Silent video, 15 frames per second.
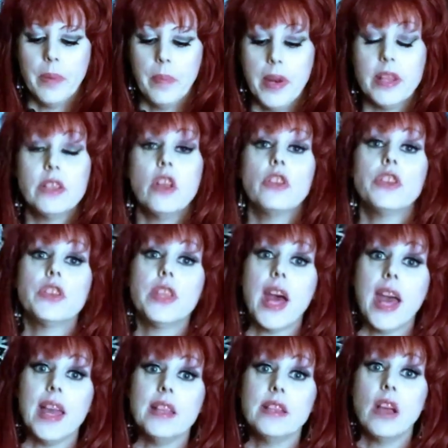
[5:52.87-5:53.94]
But it's not just
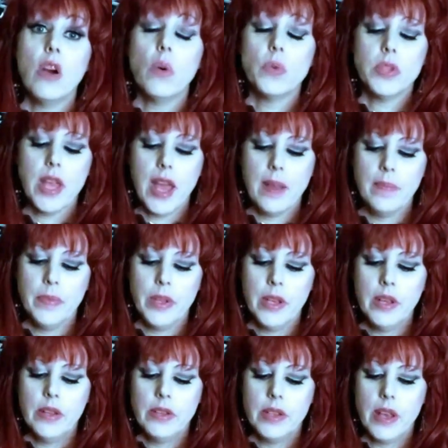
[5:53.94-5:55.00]
that, it's a whole set.
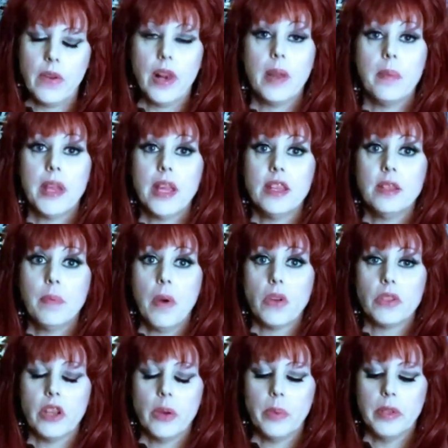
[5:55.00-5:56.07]
So let me get this
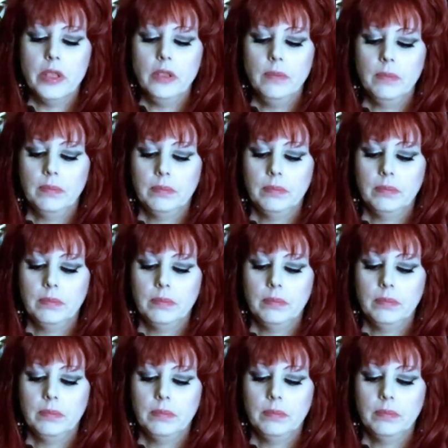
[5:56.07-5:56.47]
box open.